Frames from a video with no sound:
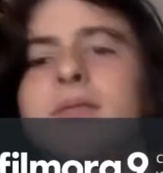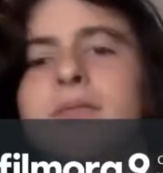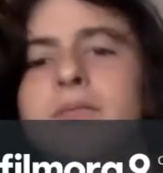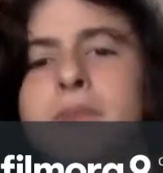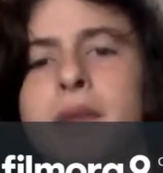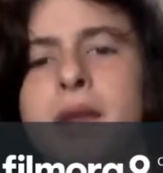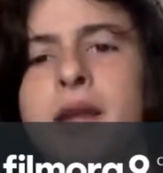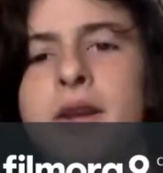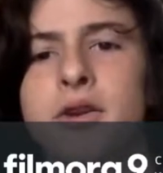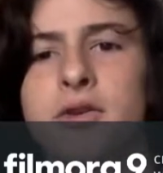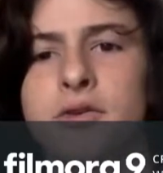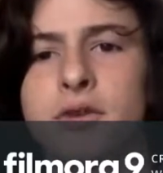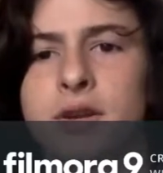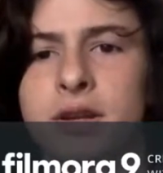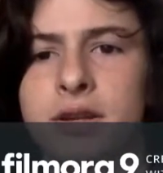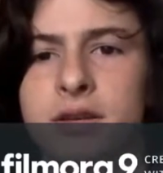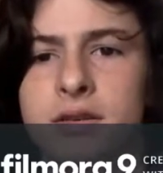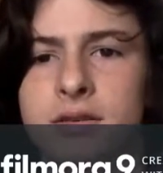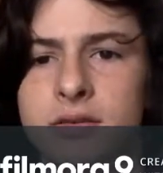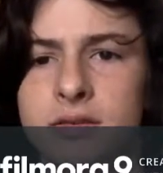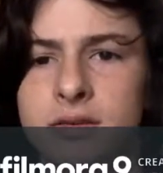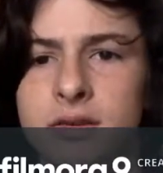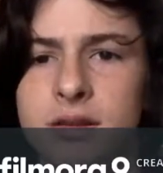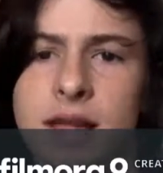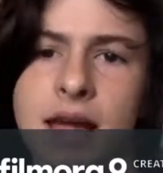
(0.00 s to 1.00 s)

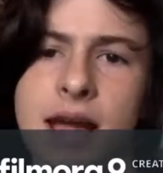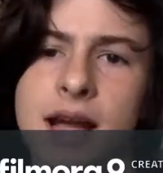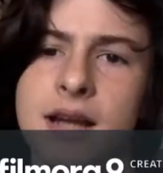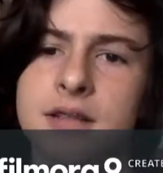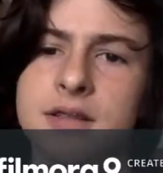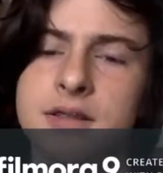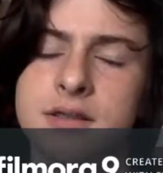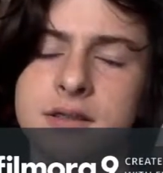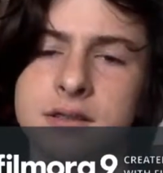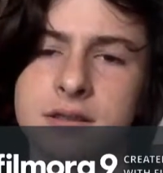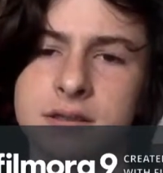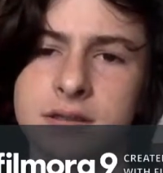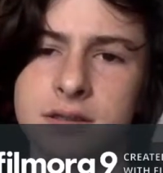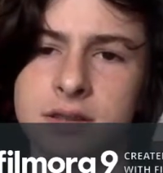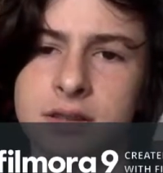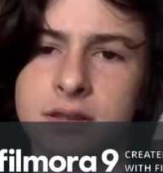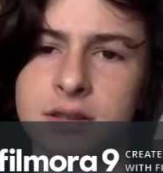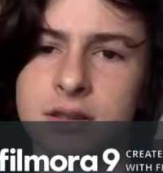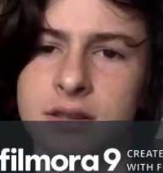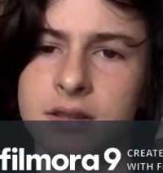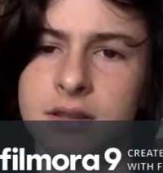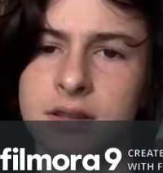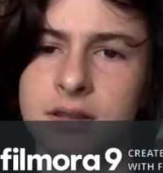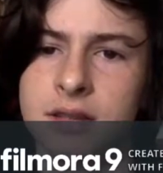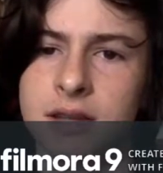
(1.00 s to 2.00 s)
Mandarin lacks
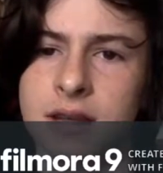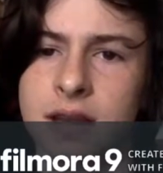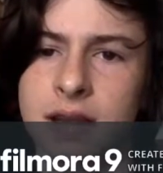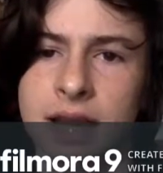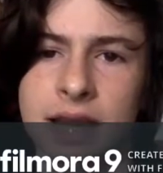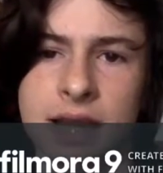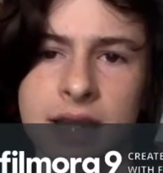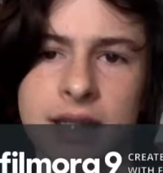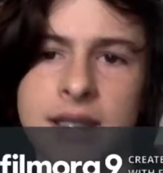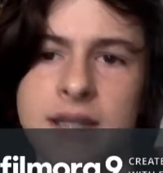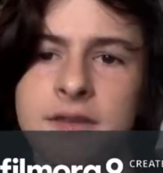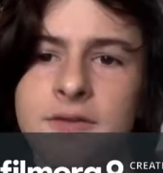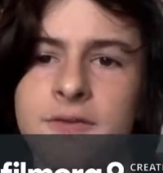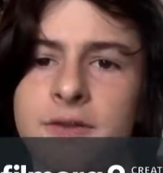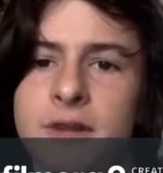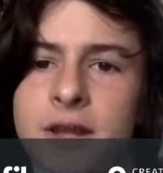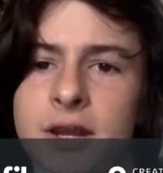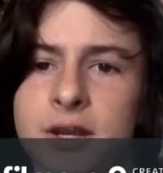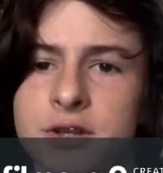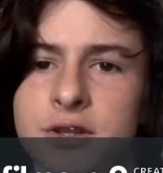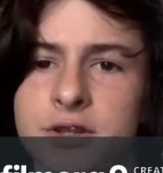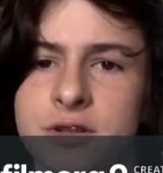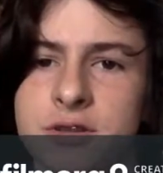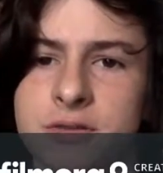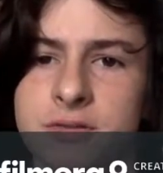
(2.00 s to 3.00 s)
any
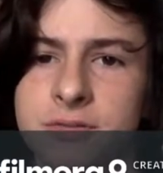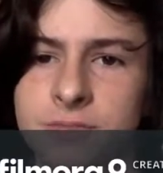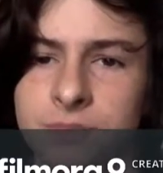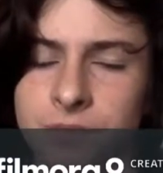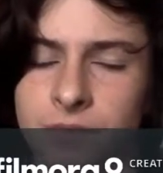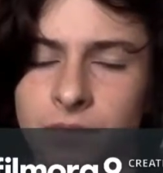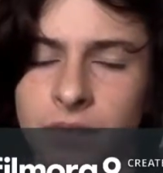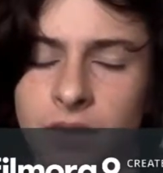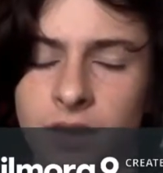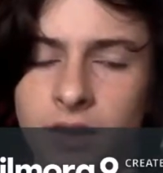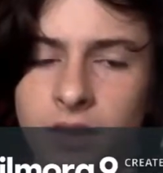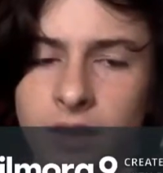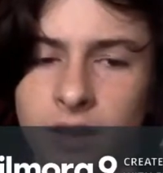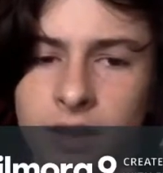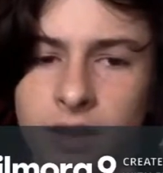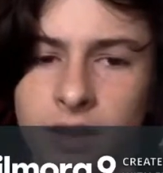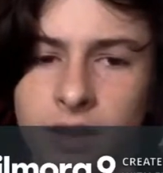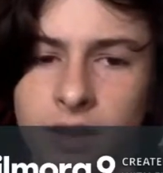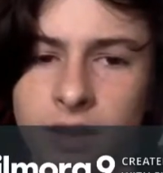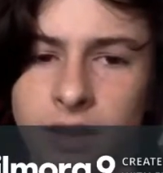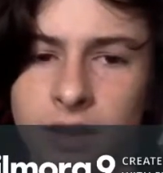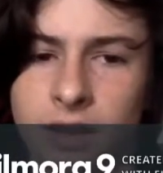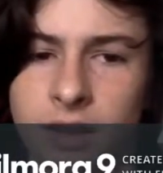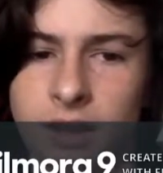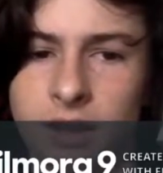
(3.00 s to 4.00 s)
inflection,
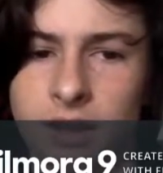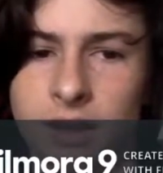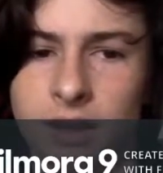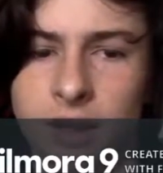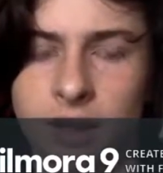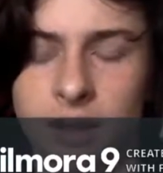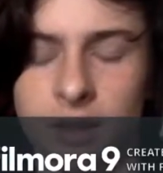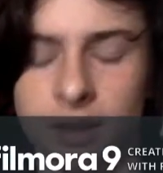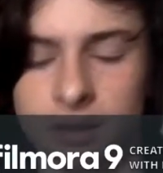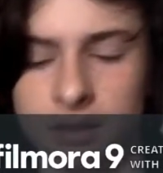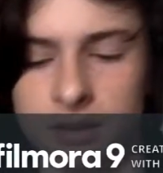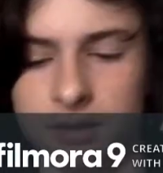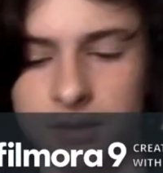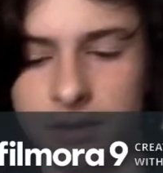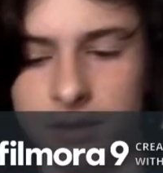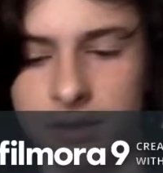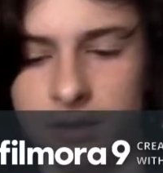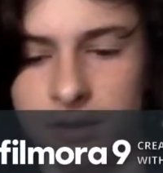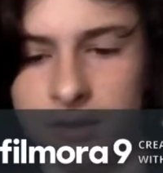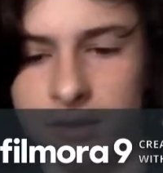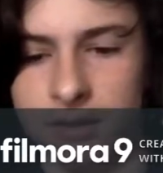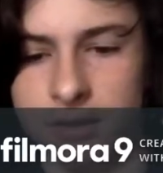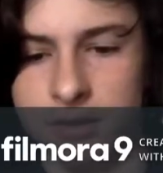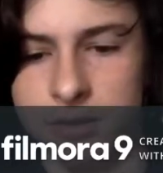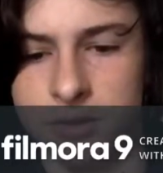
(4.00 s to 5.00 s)
and
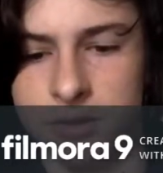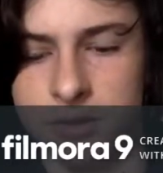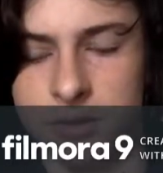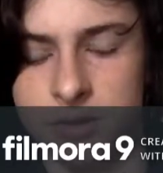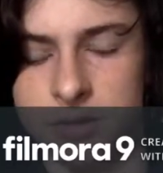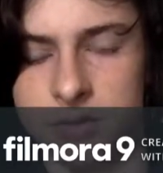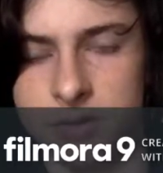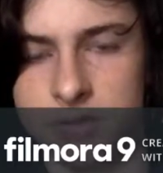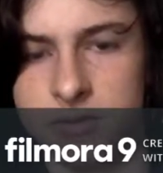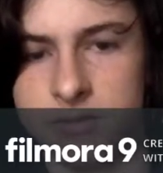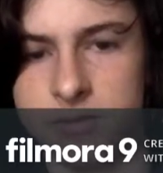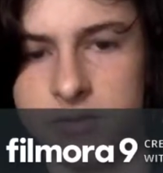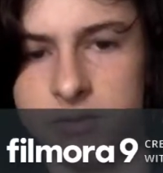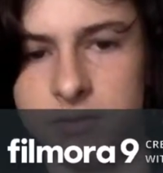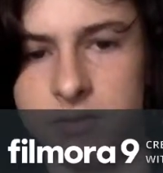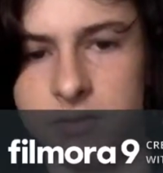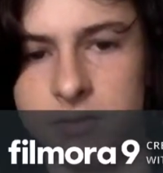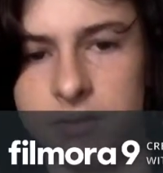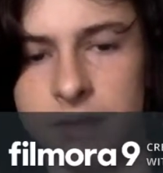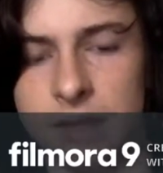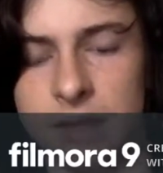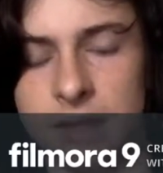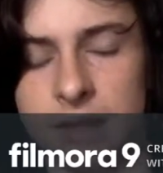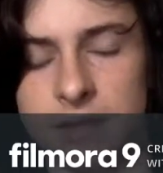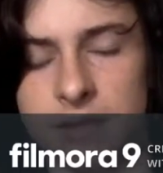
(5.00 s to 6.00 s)
English
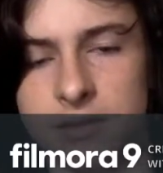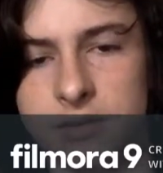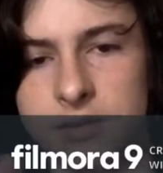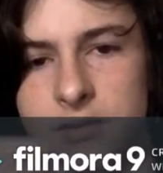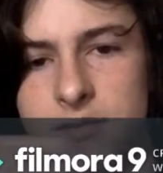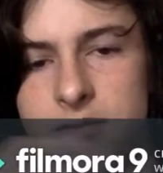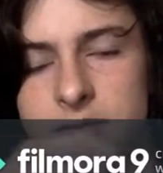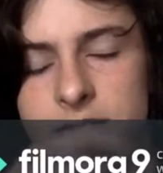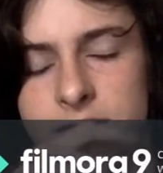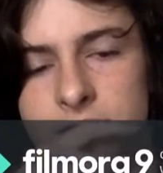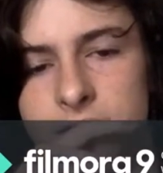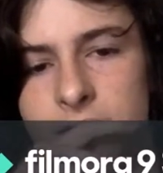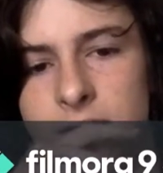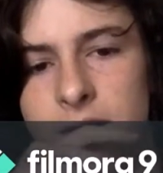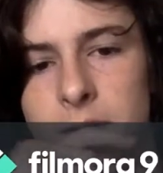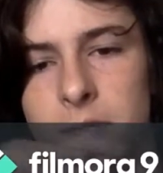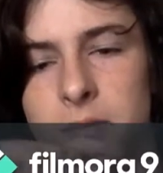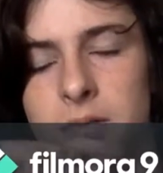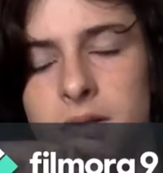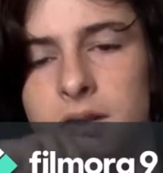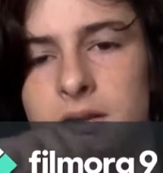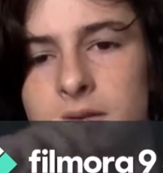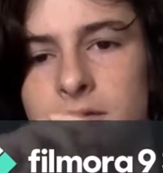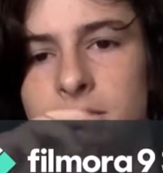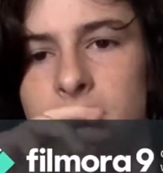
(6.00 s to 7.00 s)
lacks
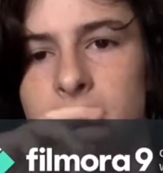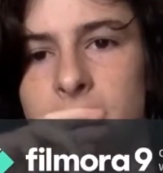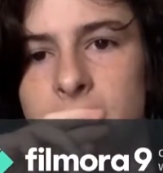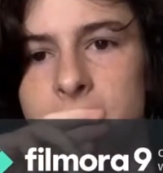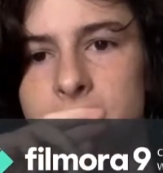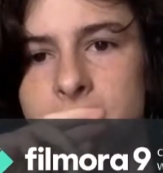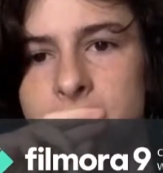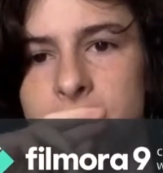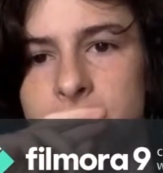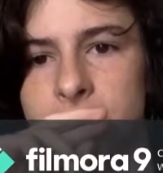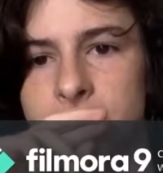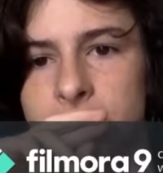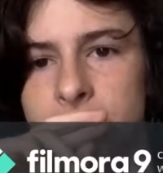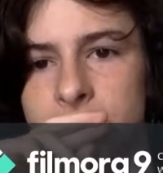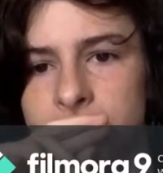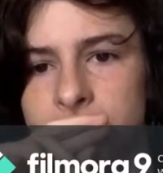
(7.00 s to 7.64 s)
nominal inflection.